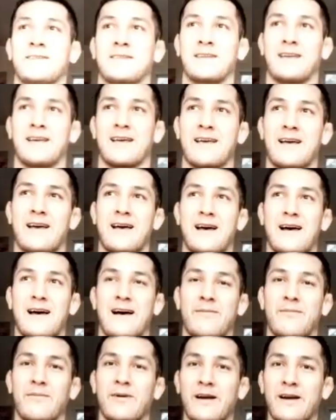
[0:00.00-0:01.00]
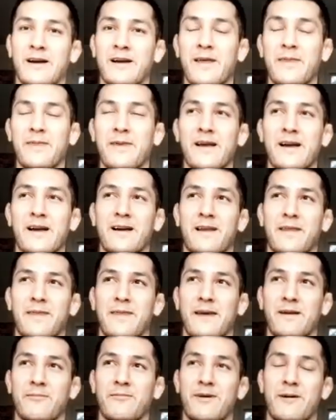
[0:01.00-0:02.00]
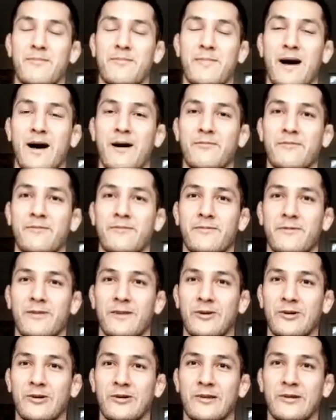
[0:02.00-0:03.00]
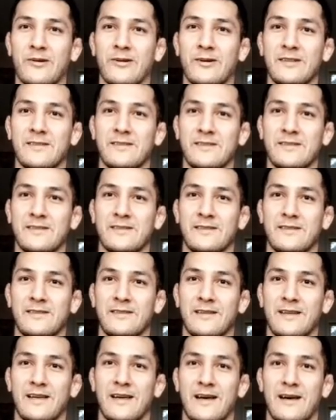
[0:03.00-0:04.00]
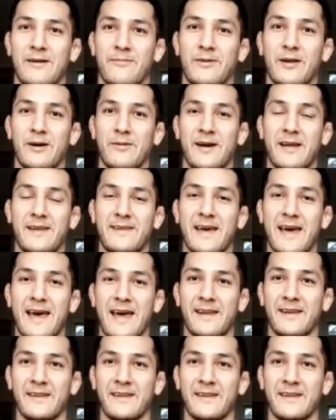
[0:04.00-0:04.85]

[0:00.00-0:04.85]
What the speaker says: Well, I think I got to thank my mum for the good looks. Not my dad.